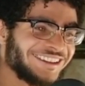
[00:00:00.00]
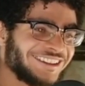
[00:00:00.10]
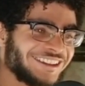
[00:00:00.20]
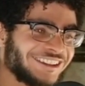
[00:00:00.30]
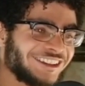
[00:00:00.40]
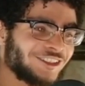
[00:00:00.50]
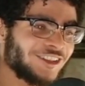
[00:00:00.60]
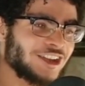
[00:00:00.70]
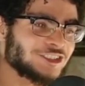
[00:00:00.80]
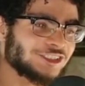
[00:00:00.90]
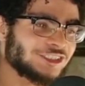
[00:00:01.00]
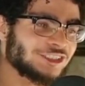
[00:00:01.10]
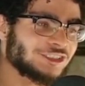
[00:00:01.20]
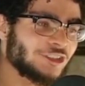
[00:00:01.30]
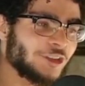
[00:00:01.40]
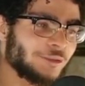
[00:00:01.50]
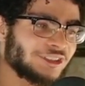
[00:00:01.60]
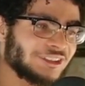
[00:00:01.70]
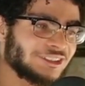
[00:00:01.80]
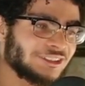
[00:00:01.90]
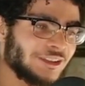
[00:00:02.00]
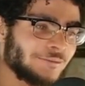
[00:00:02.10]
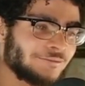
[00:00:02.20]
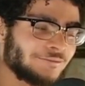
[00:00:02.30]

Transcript: Inuyasha is still there protecting them.